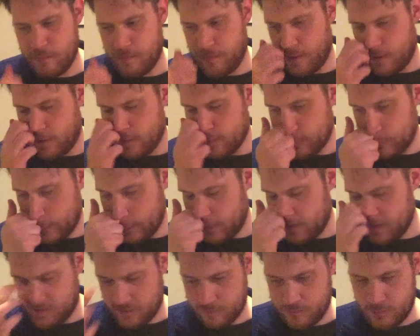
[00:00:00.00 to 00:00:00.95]
But
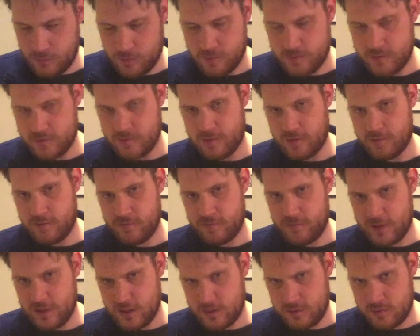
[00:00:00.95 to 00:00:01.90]
as I move into the
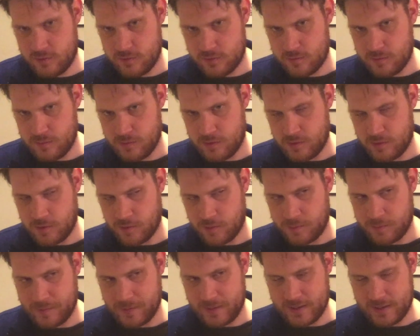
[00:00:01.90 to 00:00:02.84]
finish with the
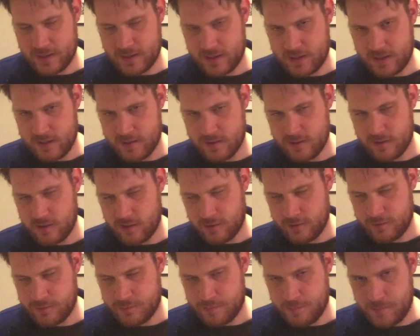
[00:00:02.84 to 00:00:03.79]
double black, I get a
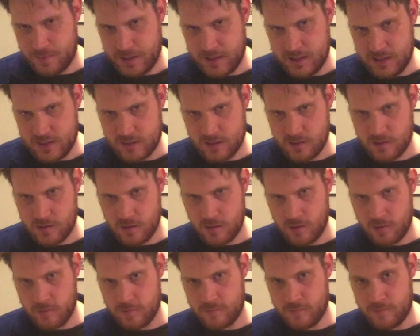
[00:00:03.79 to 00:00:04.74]
nice peak
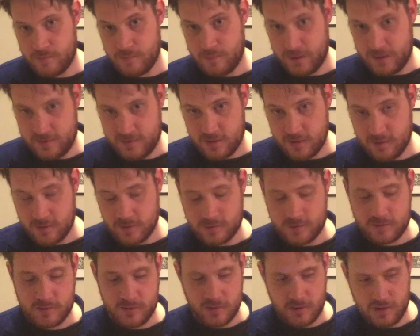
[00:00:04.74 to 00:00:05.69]
of
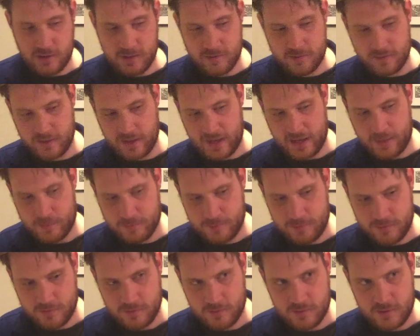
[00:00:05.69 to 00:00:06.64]
peatiness that is
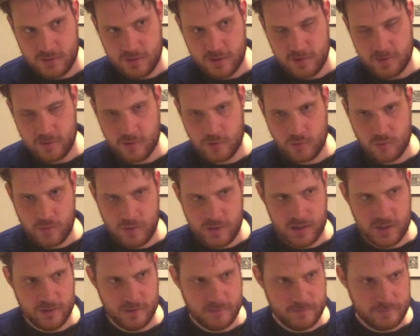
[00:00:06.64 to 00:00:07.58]
absent in the
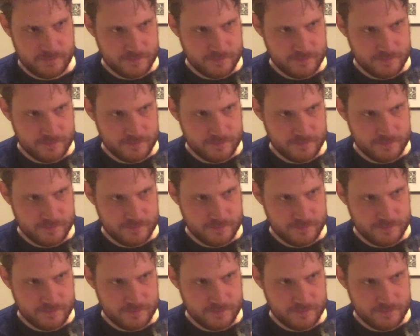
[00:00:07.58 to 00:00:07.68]
green.